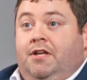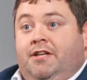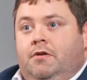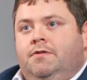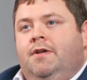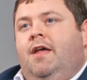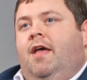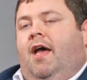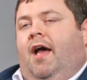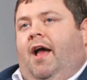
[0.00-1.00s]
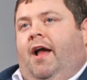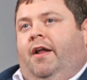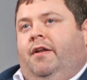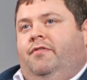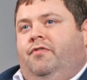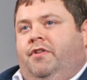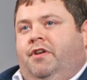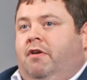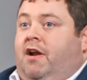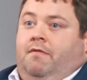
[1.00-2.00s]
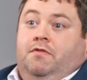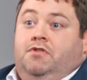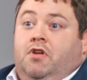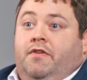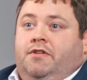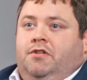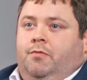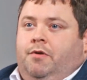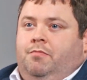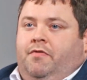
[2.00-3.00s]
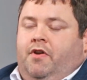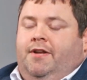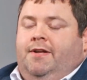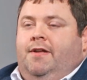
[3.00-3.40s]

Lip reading: ourselves and for the great level of service that we provide.